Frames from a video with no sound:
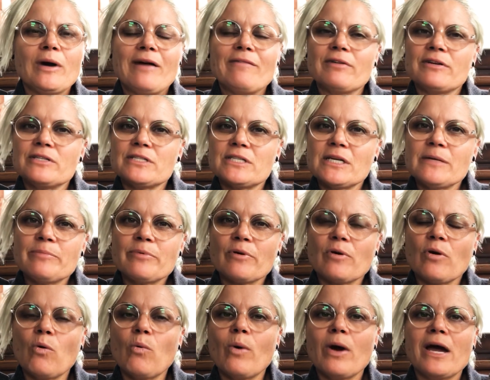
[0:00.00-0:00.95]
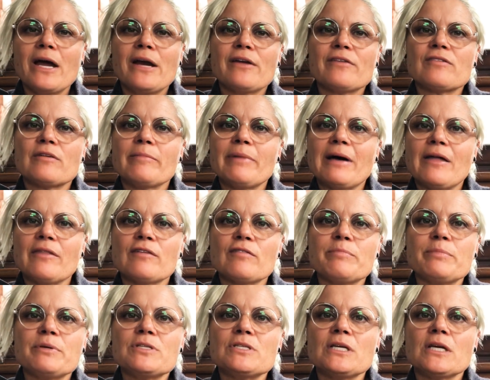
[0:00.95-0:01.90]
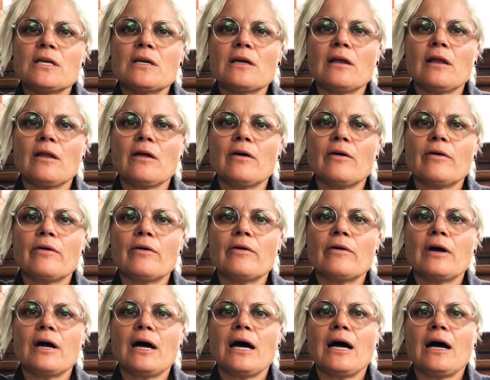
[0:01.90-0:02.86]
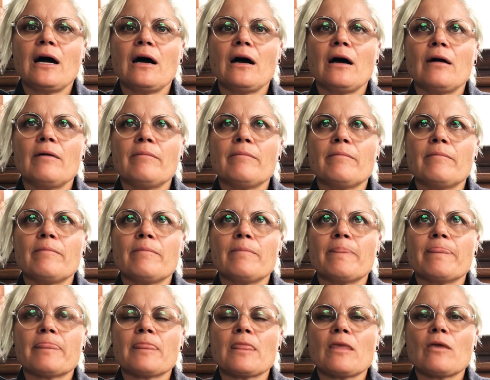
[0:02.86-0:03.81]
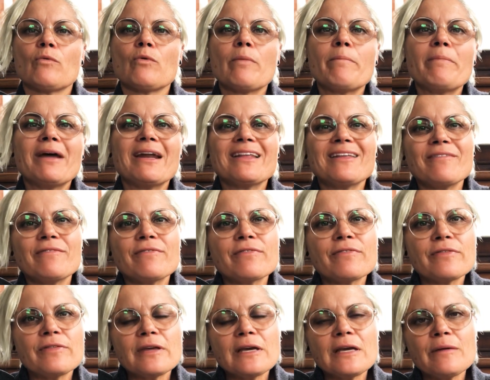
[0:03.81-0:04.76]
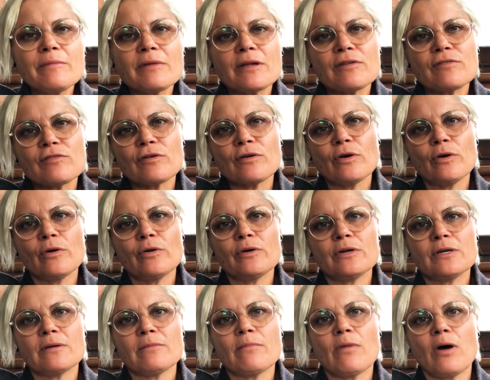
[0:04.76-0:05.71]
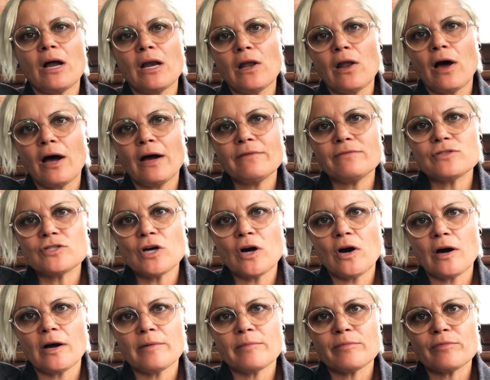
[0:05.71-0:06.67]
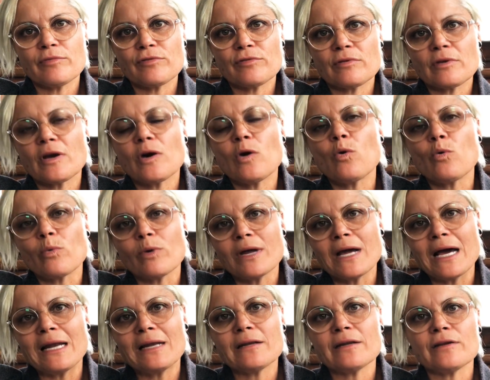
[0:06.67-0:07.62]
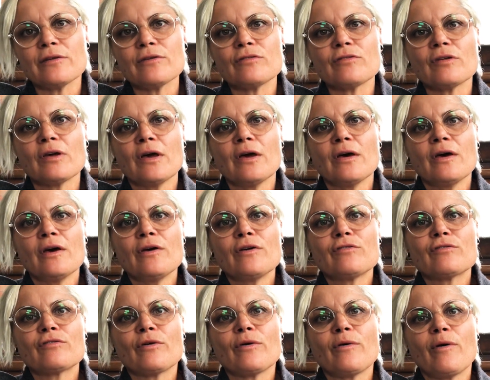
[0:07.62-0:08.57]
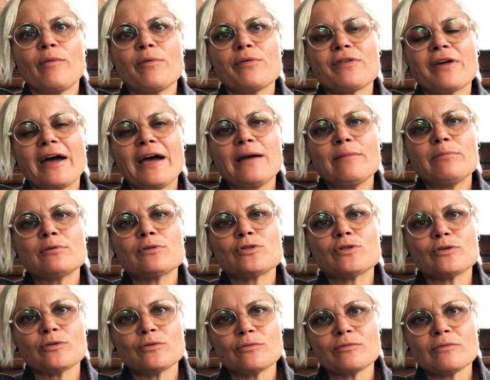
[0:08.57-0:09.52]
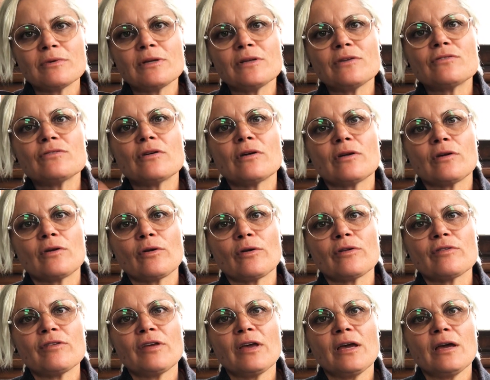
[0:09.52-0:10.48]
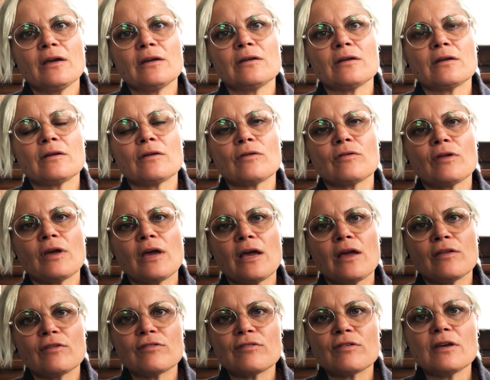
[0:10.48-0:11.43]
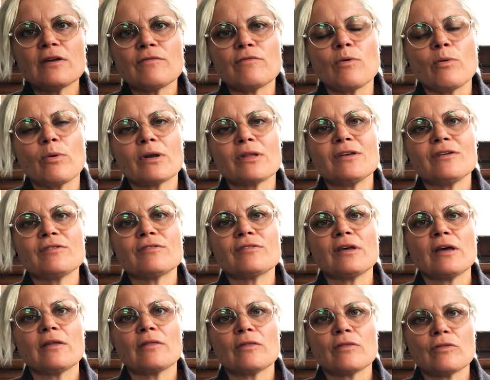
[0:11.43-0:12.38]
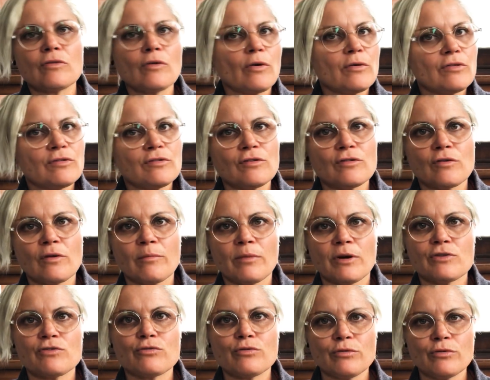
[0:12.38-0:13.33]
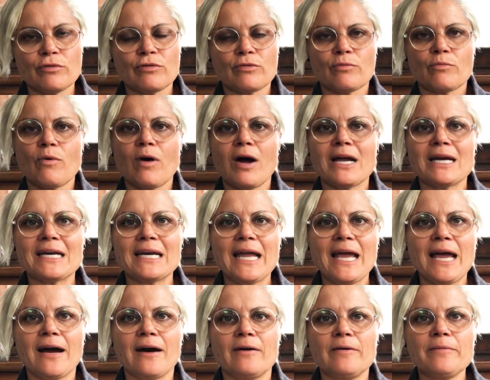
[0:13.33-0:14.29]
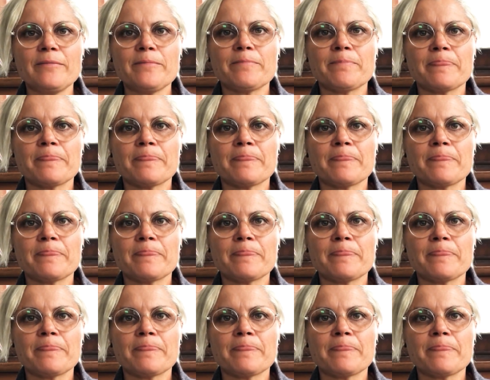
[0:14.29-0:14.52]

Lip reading: have a deeper awareness about this particular repetitive theme that has occurred in my lifetimes or realities. So I was able to really turn it on its head and see it for what it is, that no, this is not my truth right now,